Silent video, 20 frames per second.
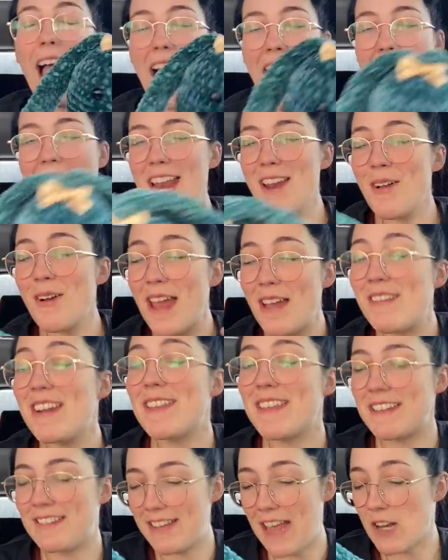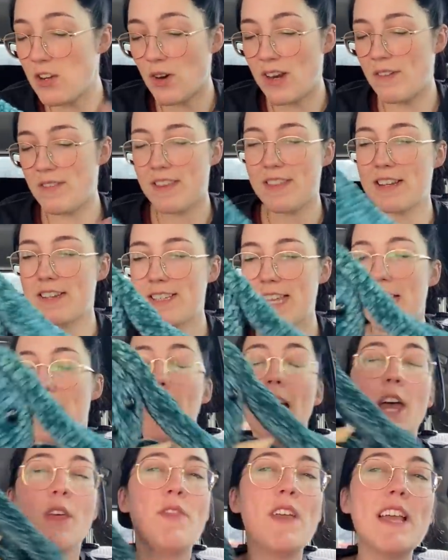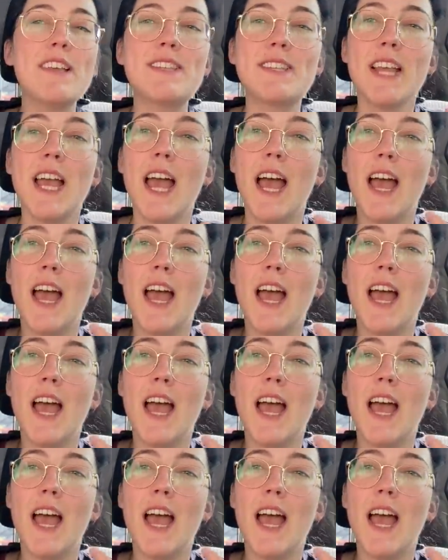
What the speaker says: I don't have anything to say. This,